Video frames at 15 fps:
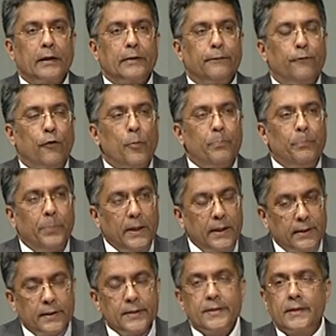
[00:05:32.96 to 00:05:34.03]
are the four
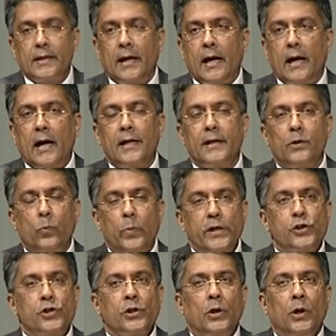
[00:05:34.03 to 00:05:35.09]
pillars under
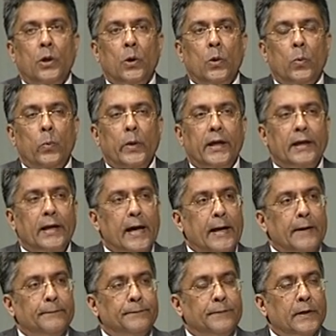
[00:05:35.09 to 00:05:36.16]
which we can
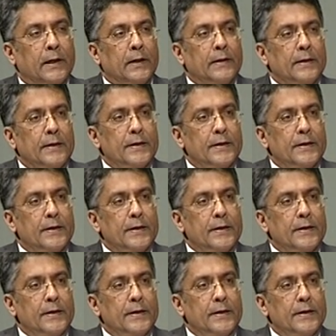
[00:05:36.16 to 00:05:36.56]
have